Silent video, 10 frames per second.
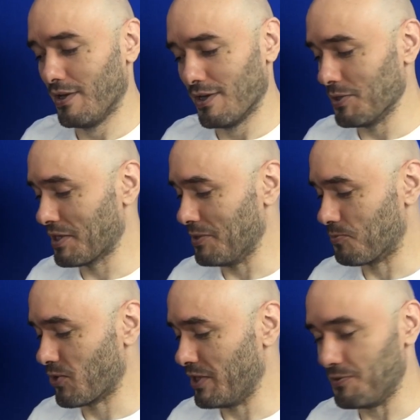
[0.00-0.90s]
Okay,
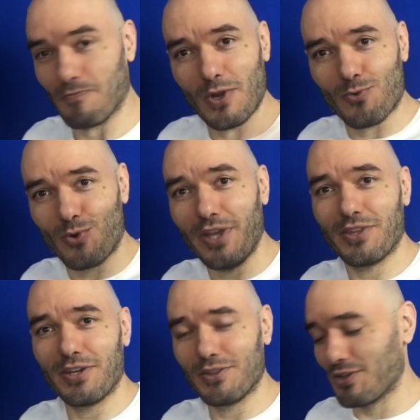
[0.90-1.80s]
great. Write
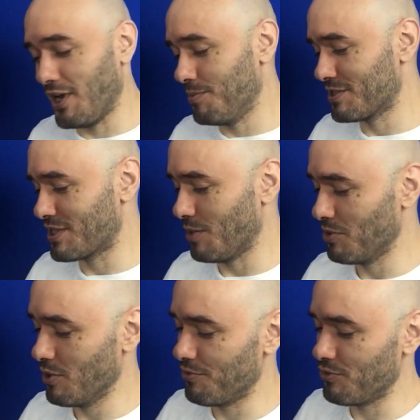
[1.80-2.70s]
that in the comments down
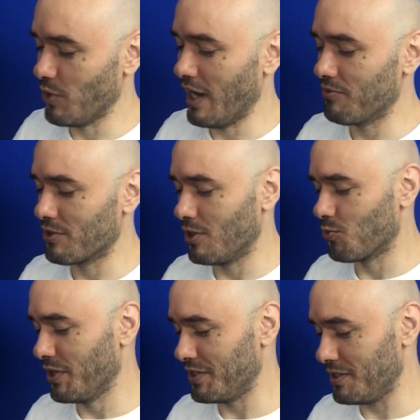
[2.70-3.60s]
below if you haven't
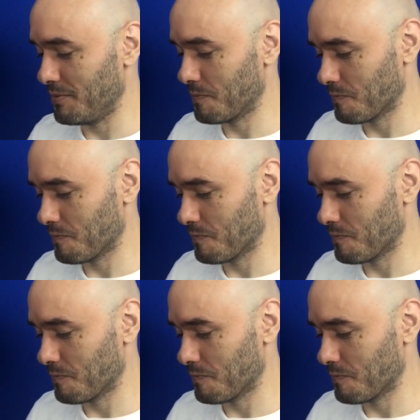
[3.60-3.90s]
already.